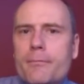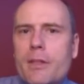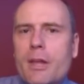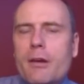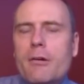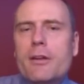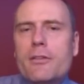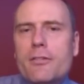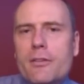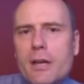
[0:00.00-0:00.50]

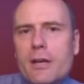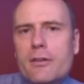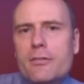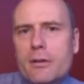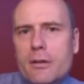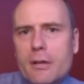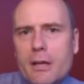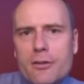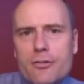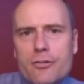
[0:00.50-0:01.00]
There is an
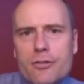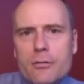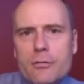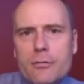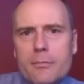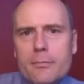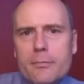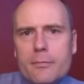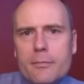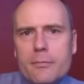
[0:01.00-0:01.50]
escalation
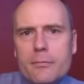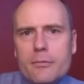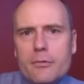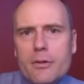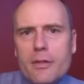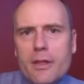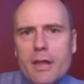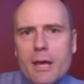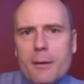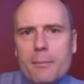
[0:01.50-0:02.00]

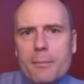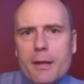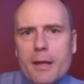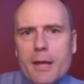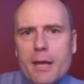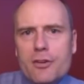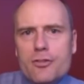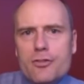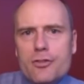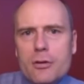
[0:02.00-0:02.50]
to the
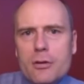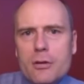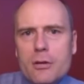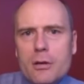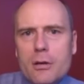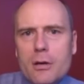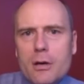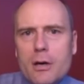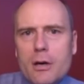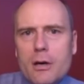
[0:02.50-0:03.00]
application
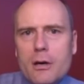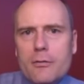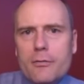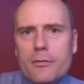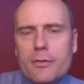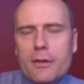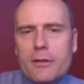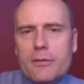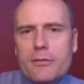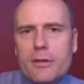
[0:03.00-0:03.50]

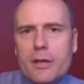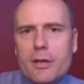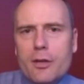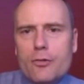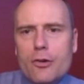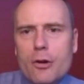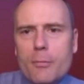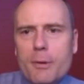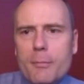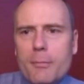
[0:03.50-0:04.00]
of the
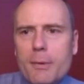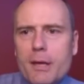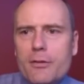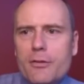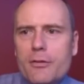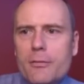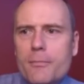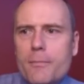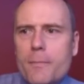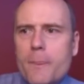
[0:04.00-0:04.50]
psychotropic
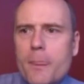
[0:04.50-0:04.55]
meds.